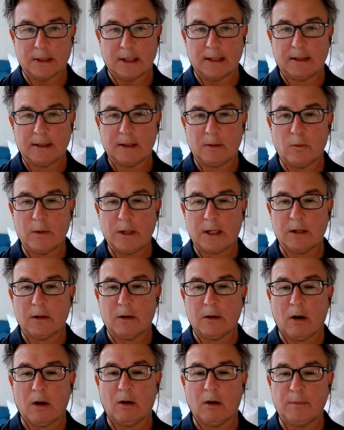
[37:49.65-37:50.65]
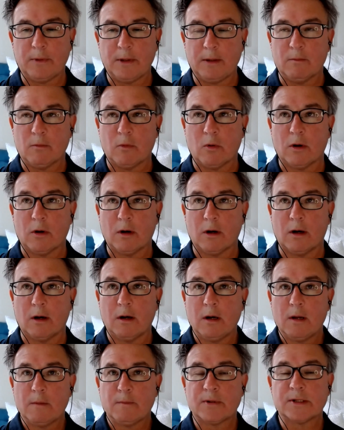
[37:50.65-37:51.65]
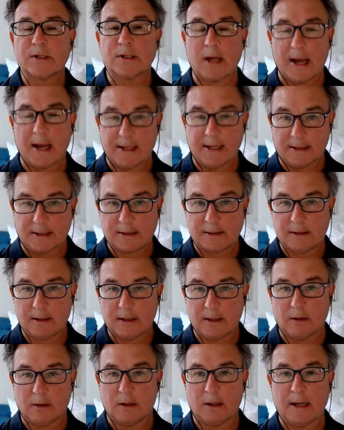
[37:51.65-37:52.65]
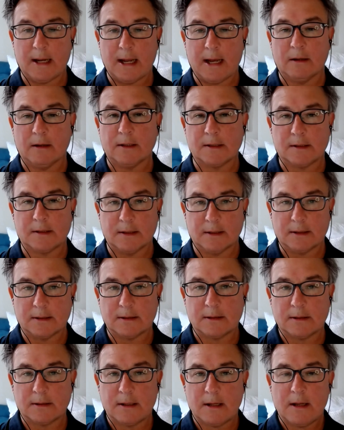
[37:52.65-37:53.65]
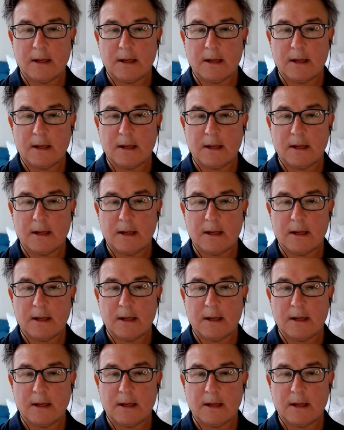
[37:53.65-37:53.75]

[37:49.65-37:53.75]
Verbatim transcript: And I think we can all be more precise in our analysis,